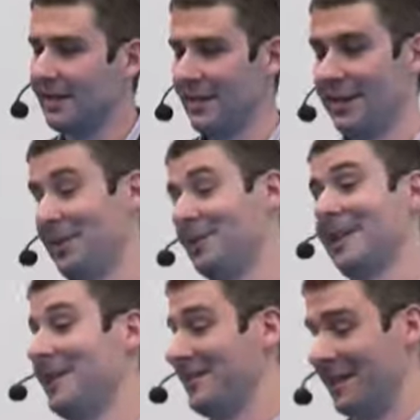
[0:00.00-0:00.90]
and you
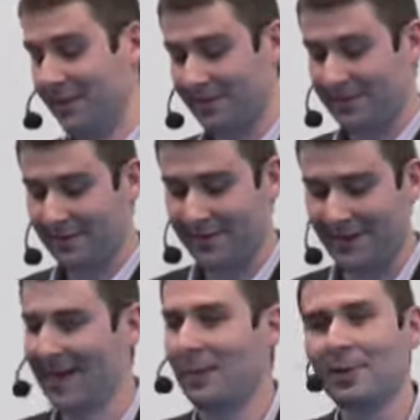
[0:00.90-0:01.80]
say to yourself,
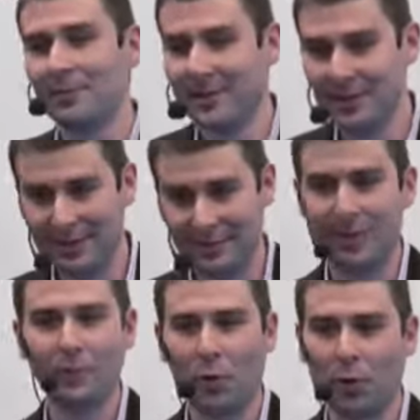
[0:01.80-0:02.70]
I don't want to read this, or
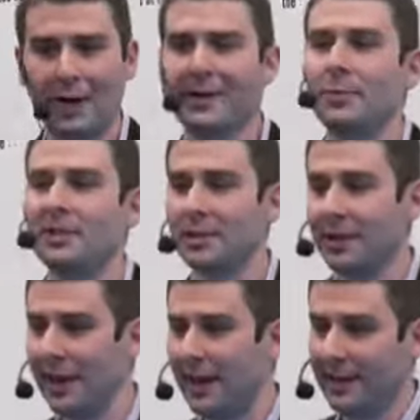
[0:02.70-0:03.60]
I'm bored, or I don't know what's
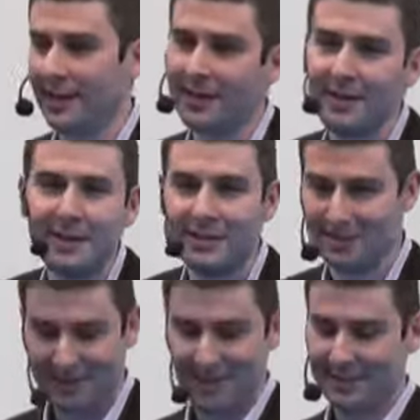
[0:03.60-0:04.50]
going on here,
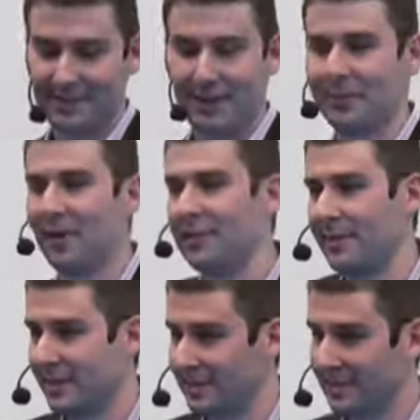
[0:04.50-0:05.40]
chances are the
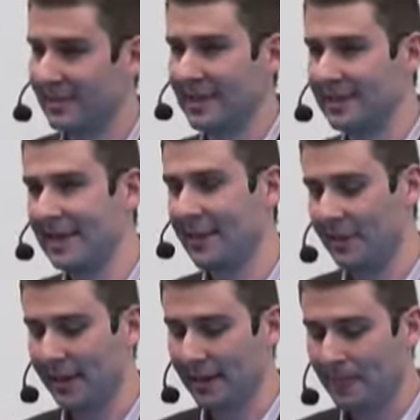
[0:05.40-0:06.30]
prospect is going to say the same
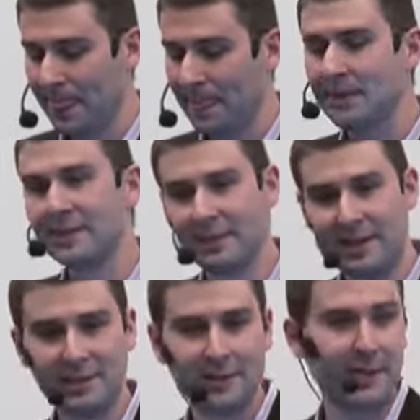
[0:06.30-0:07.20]
thing. So
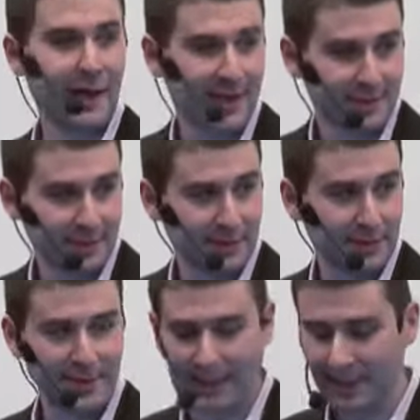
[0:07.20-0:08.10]
make sure that
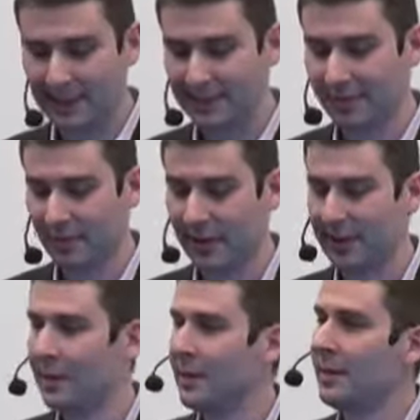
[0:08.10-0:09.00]
you're telling that
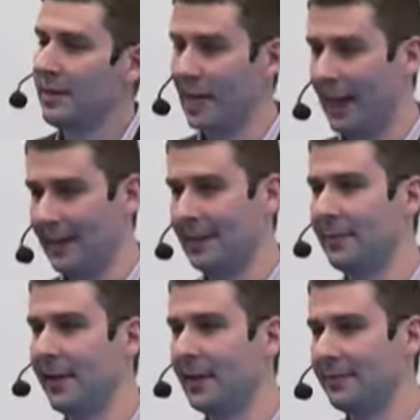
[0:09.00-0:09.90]
story, you're highlighting
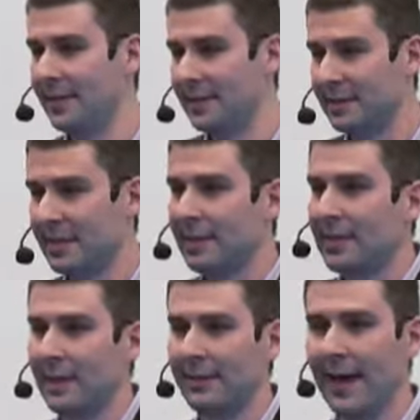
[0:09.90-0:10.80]
the benefits,
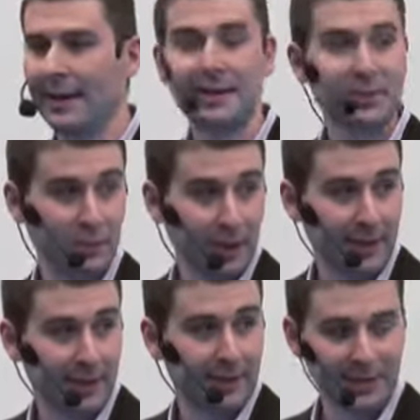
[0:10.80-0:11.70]
and that it's
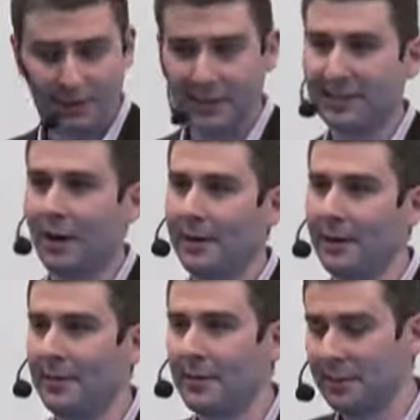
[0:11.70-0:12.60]
really
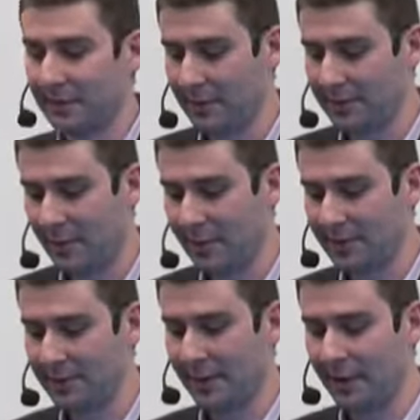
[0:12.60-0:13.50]
targeted for the target
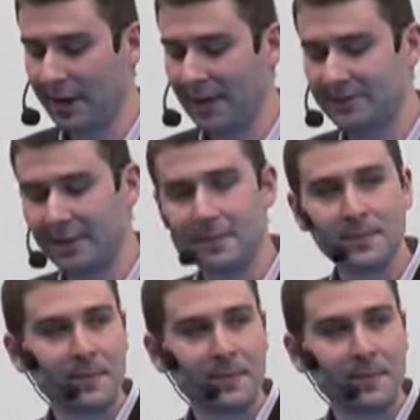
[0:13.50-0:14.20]
you're trying to go after.